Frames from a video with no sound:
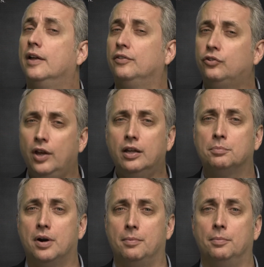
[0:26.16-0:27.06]
the second
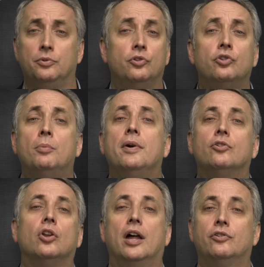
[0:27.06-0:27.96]
problem is in some ways
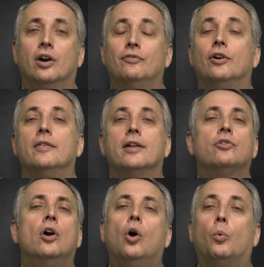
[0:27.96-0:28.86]
a lot tougher, and that's
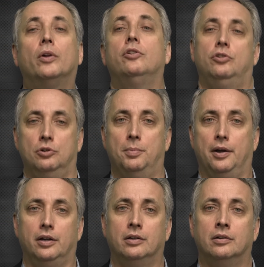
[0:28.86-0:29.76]
what to do
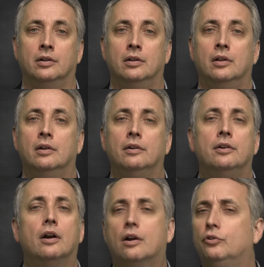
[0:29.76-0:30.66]
about it.
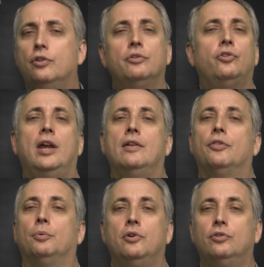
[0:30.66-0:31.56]
Now, it goes without saying that
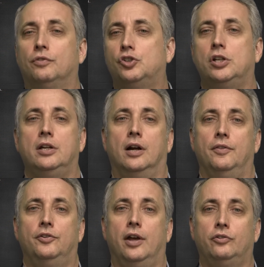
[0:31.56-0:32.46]
the reason for cheating on
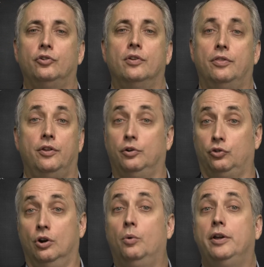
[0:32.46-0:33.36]
the test is that there is
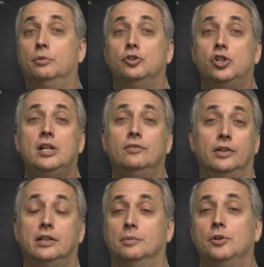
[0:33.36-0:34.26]
no way to achieve
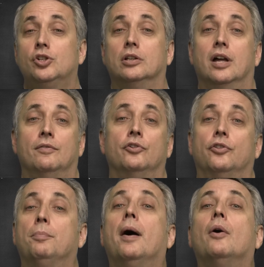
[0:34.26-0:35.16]
legal emission levels at
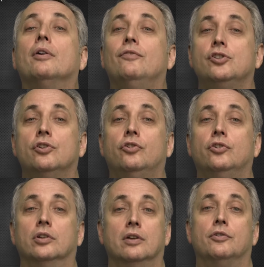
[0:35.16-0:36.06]
the power and efficiency
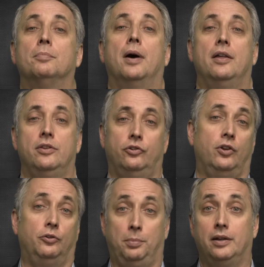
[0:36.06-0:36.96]
delivered by the
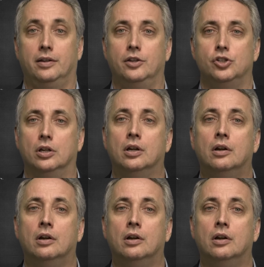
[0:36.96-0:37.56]
suspect engine.